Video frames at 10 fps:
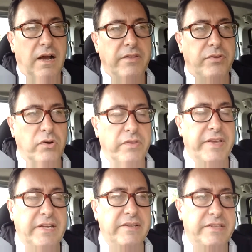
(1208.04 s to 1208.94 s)
I thought at
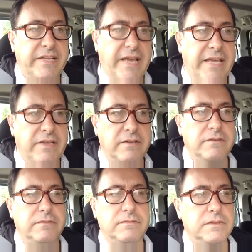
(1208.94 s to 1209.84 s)
the end of the day,
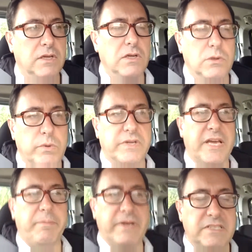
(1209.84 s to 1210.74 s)
we'll
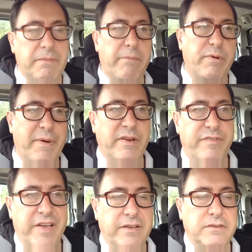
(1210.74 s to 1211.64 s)
keep it as a member
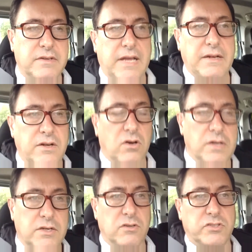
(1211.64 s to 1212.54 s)
benefit and
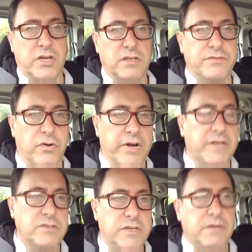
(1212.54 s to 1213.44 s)
not and not charge for it
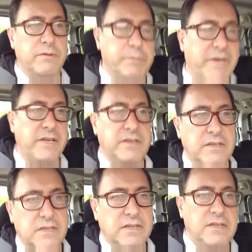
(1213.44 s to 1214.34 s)
because I don't want to be.
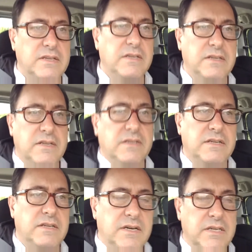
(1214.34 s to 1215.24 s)

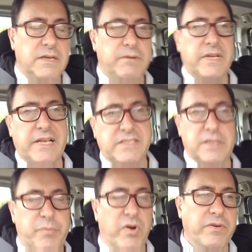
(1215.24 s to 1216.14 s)
I don't want to get to
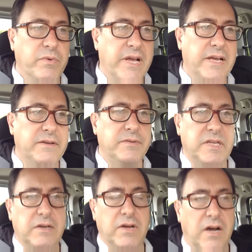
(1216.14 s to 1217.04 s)
the point where you
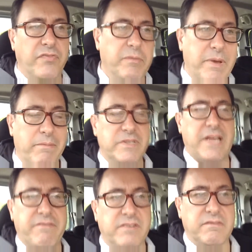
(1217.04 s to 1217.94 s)
know half the members
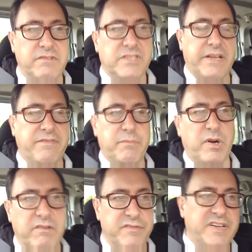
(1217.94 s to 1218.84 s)
haven't received the
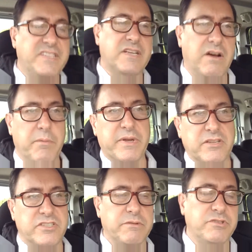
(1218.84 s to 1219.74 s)
private fees guide
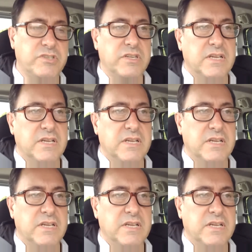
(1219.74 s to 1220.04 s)
because it was